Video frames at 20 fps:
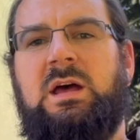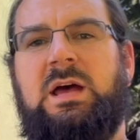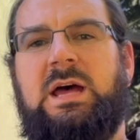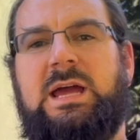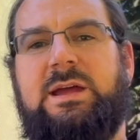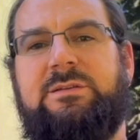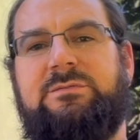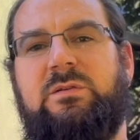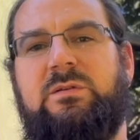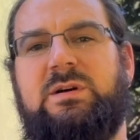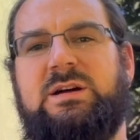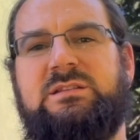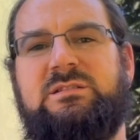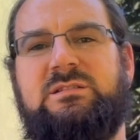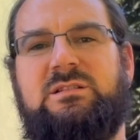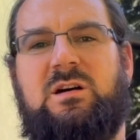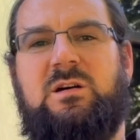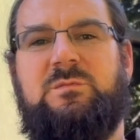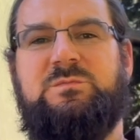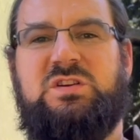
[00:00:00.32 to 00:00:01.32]
Hey everyone,
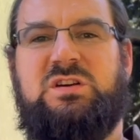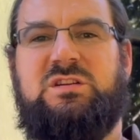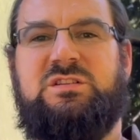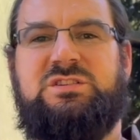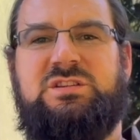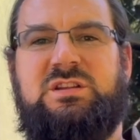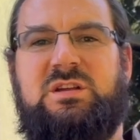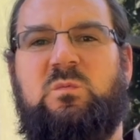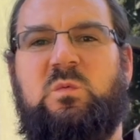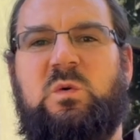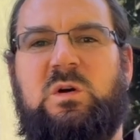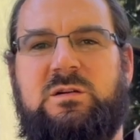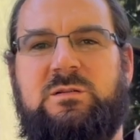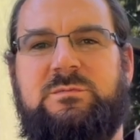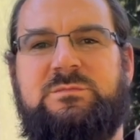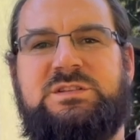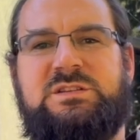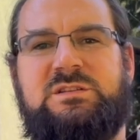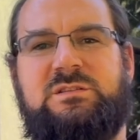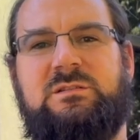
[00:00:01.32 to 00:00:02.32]
I'm Josh and
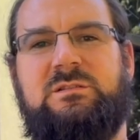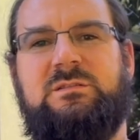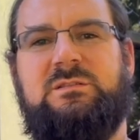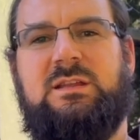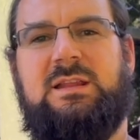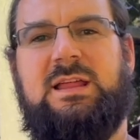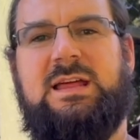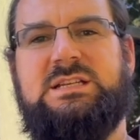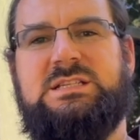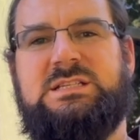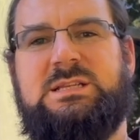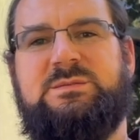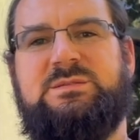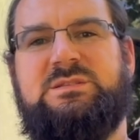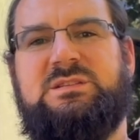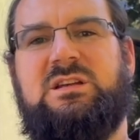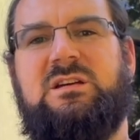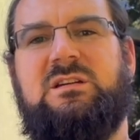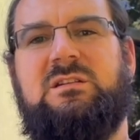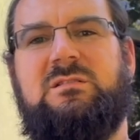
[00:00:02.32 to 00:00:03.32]
welcome to the latest
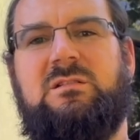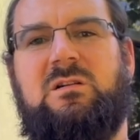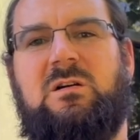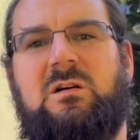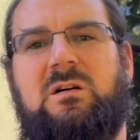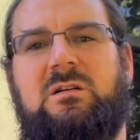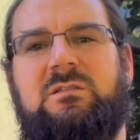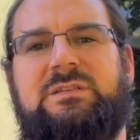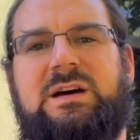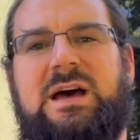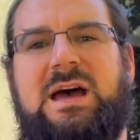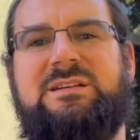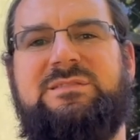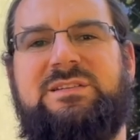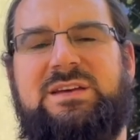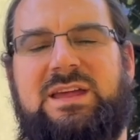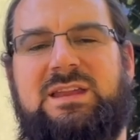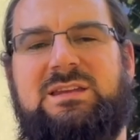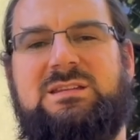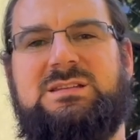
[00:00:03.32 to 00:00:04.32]
episode of
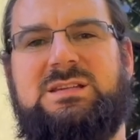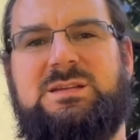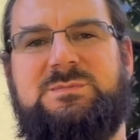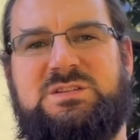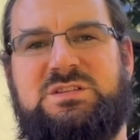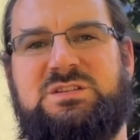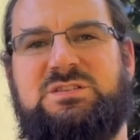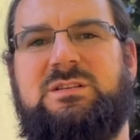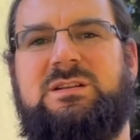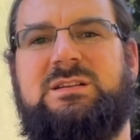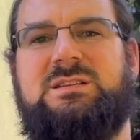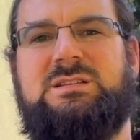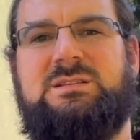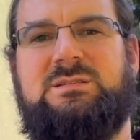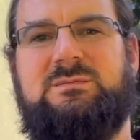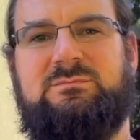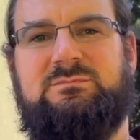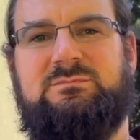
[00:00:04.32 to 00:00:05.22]
AVan Tips and Tricks.